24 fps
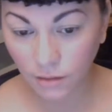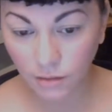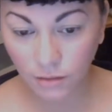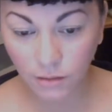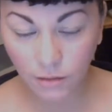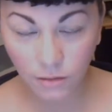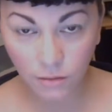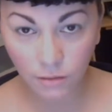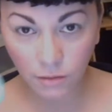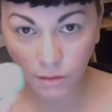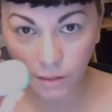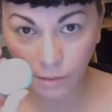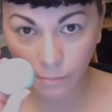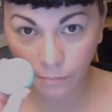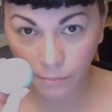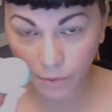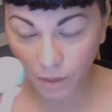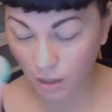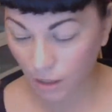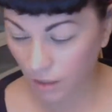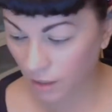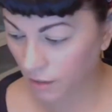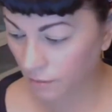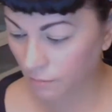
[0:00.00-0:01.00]
little lip
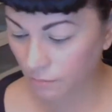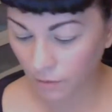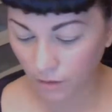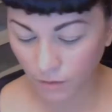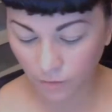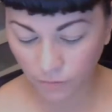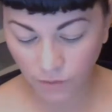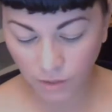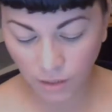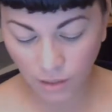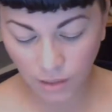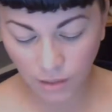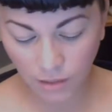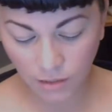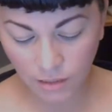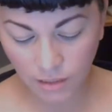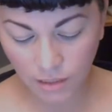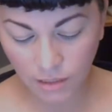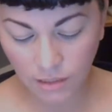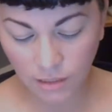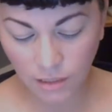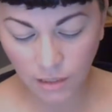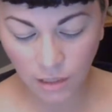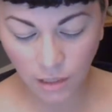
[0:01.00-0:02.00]
balm. This
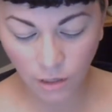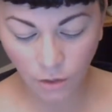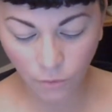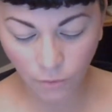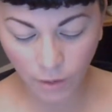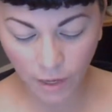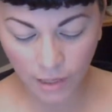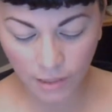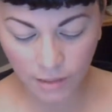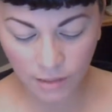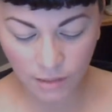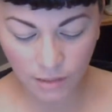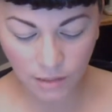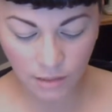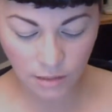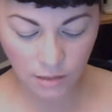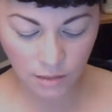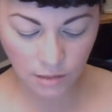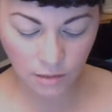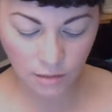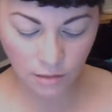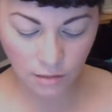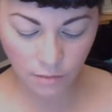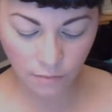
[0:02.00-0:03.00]
is the
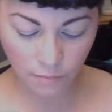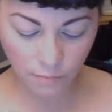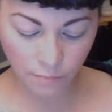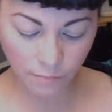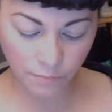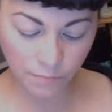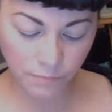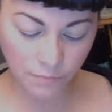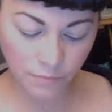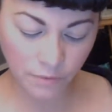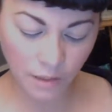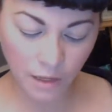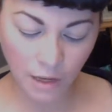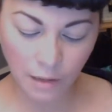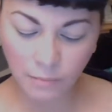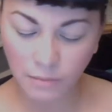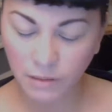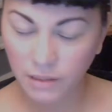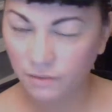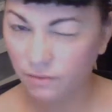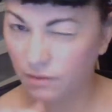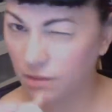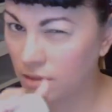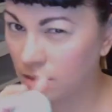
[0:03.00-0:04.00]
EOS. I
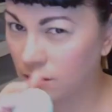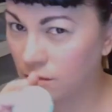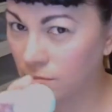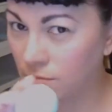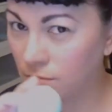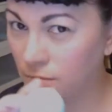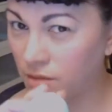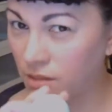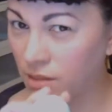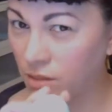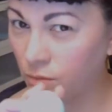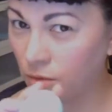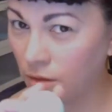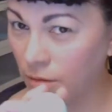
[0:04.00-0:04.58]
believe it's Sweet